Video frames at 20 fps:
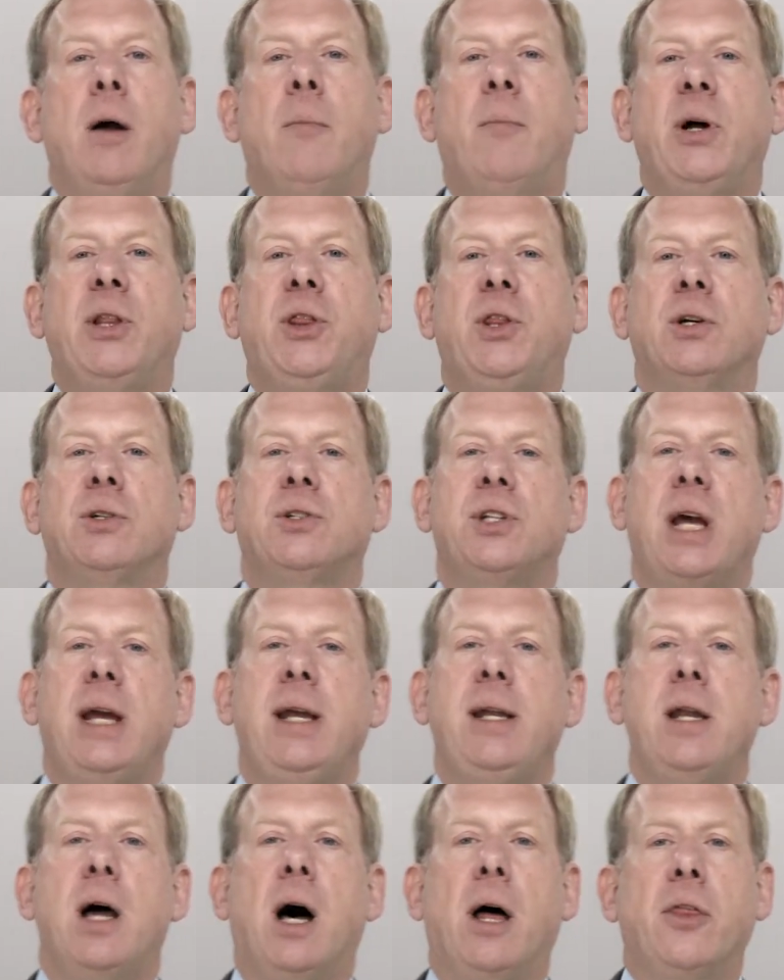But there's
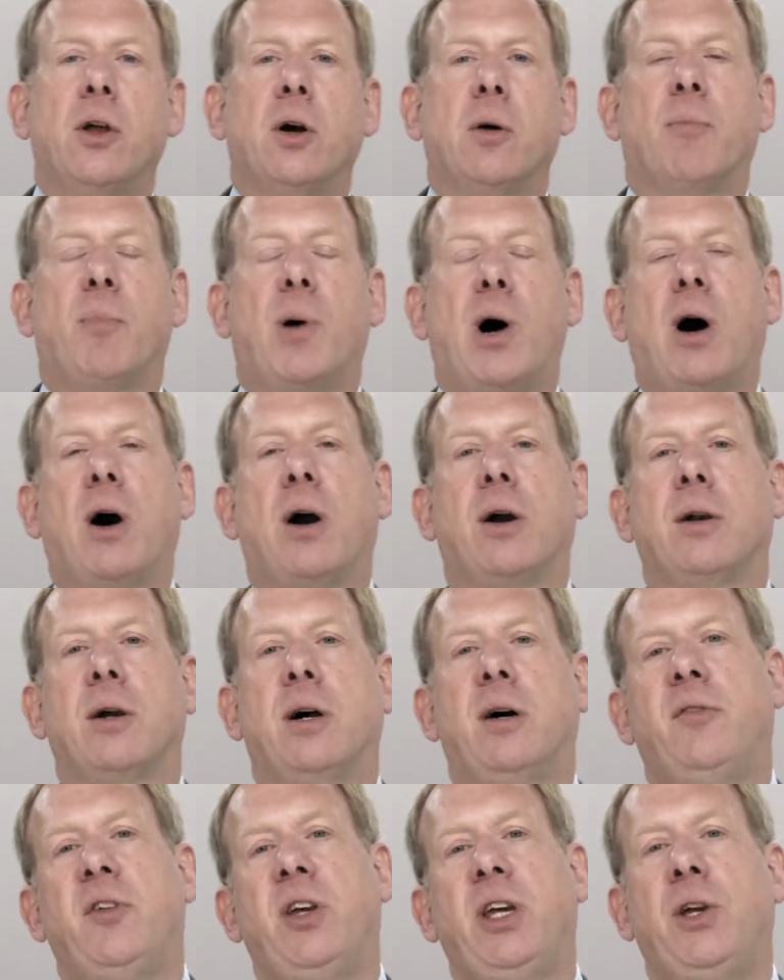another part
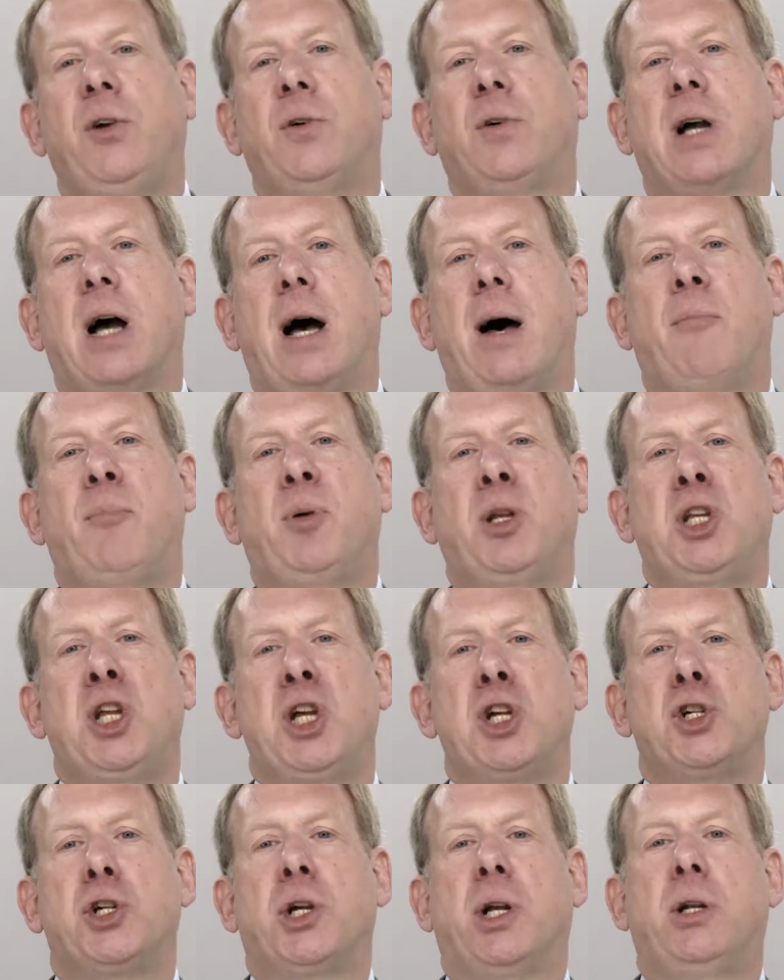of EU
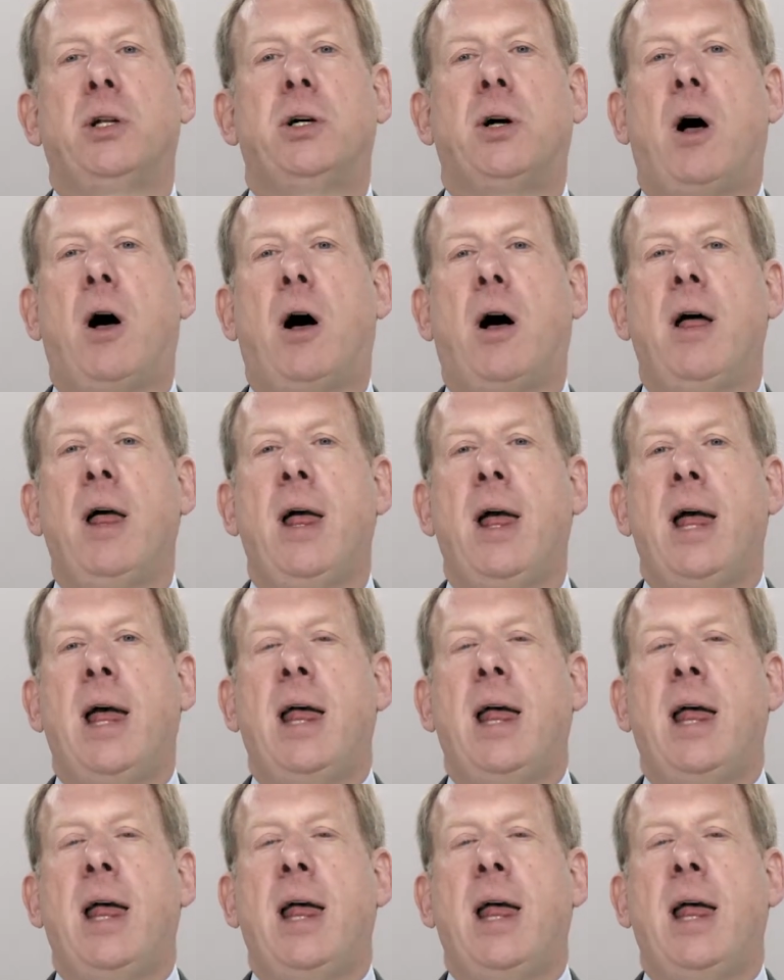competition law